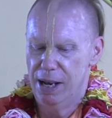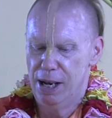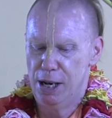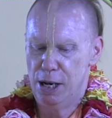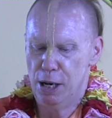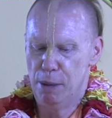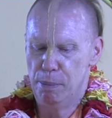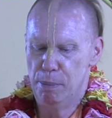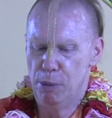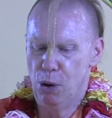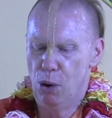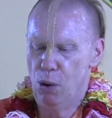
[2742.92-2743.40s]

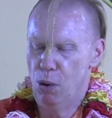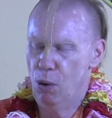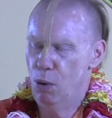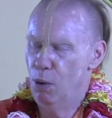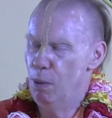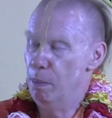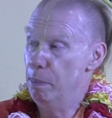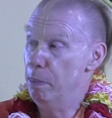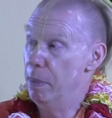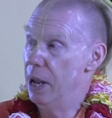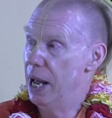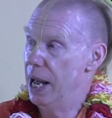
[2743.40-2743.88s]

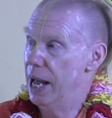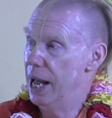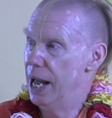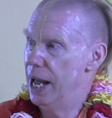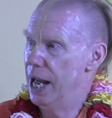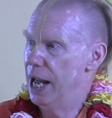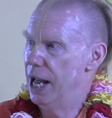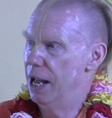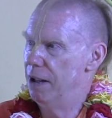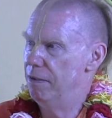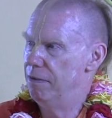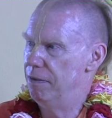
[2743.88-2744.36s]
Namo
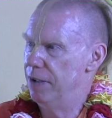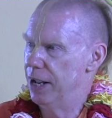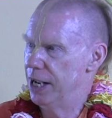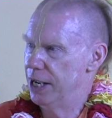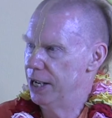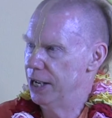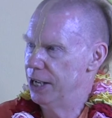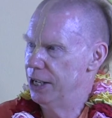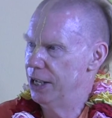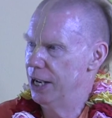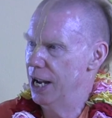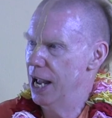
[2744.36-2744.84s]

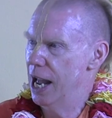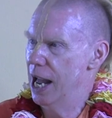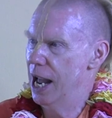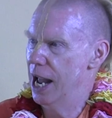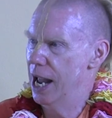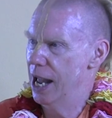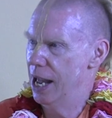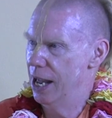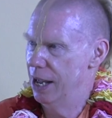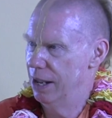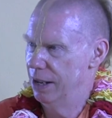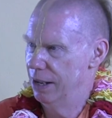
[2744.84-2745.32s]

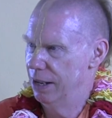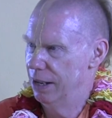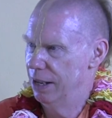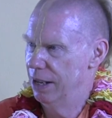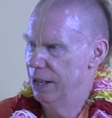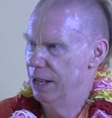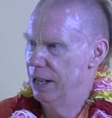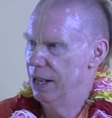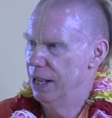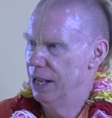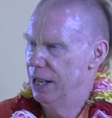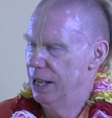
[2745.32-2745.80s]
Mahavaranyaya.
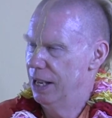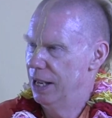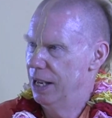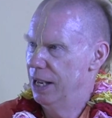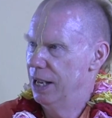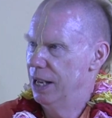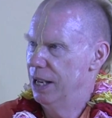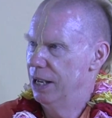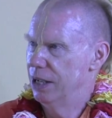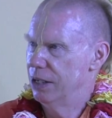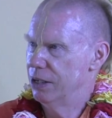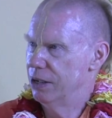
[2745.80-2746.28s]

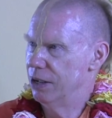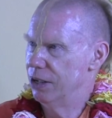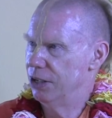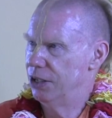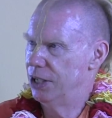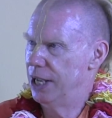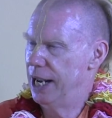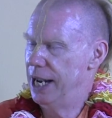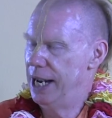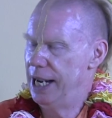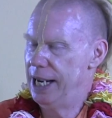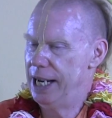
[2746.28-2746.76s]

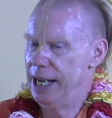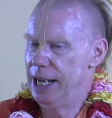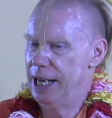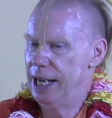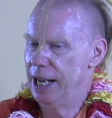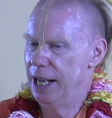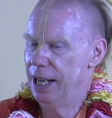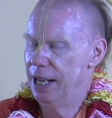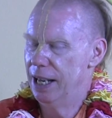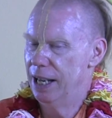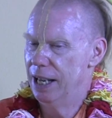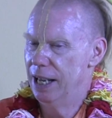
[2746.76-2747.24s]
Because
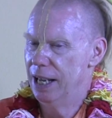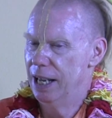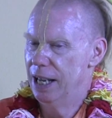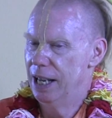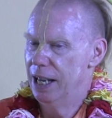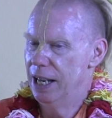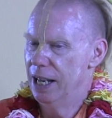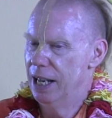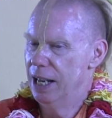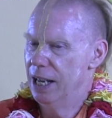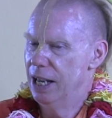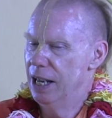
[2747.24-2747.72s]
he,
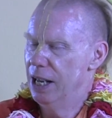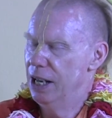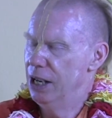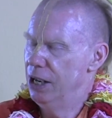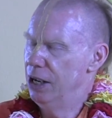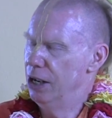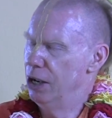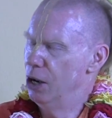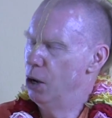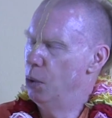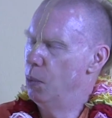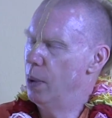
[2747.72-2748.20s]

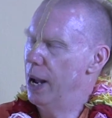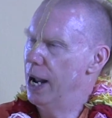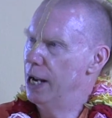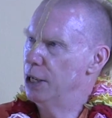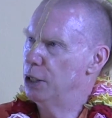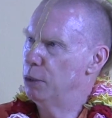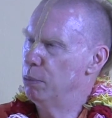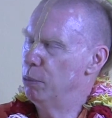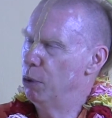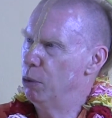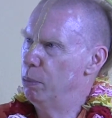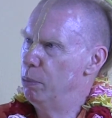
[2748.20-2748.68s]
you know why
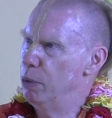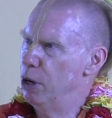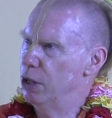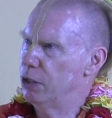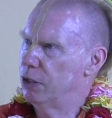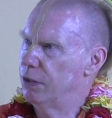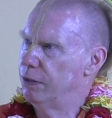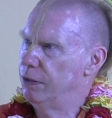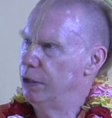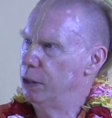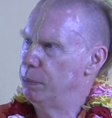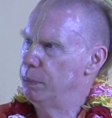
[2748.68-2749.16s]
he's more
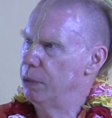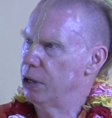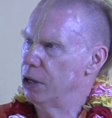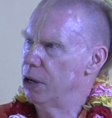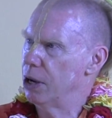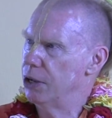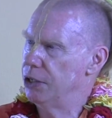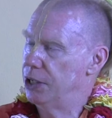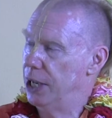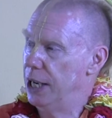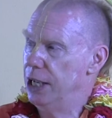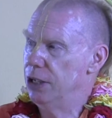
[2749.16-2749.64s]
merciful?
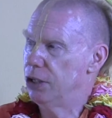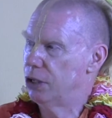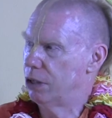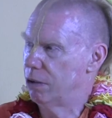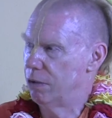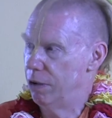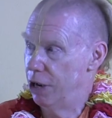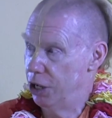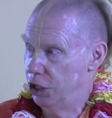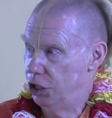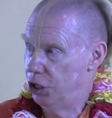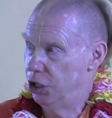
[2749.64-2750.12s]
Because he's
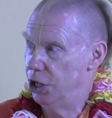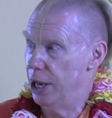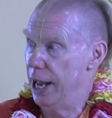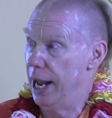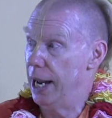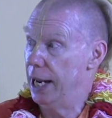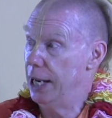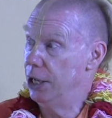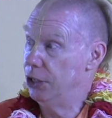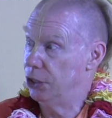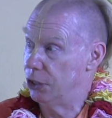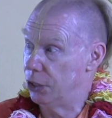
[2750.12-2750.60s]
Krishna.
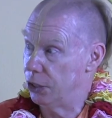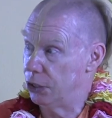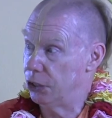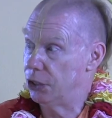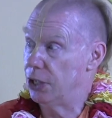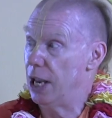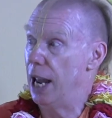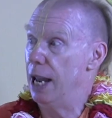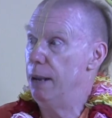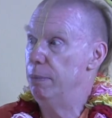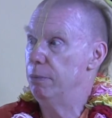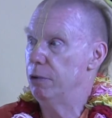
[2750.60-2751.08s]
He's the
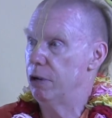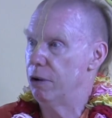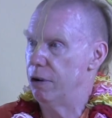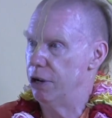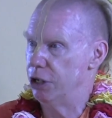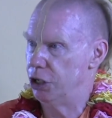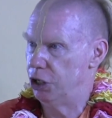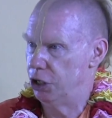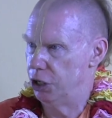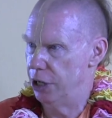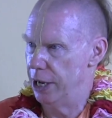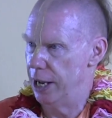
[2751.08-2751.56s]
same
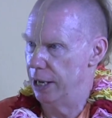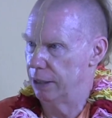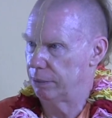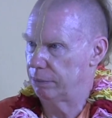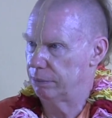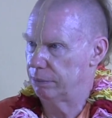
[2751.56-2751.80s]
Krishna.